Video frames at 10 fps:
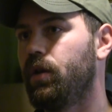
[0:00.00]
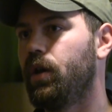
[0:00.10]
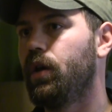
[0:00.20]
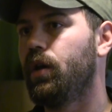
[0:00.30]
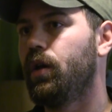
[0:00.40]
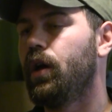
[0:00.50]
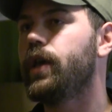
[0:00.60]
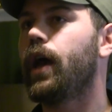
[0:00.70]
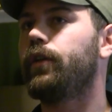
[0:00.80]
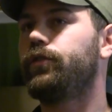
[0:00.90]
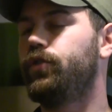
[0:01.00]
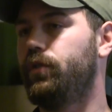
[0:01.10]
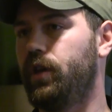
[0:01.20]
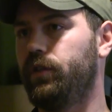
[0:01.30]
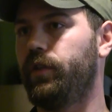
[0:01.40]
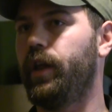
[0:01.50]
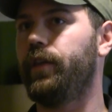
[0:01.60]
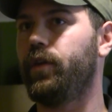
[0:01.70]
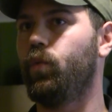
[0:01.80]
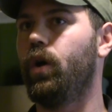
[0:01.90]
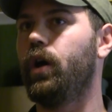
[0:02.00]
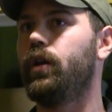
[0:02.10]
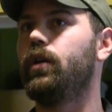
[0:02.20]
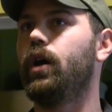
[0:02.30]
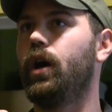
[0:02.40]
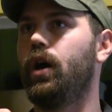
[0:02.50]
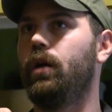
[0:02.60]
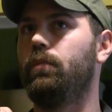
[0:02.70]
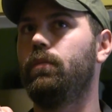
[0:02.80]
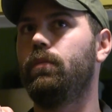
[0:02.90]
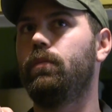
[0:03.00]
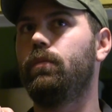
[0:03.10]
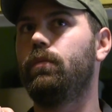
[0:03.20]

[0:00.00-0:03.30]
So. Yeah, two things on that. I think one, um,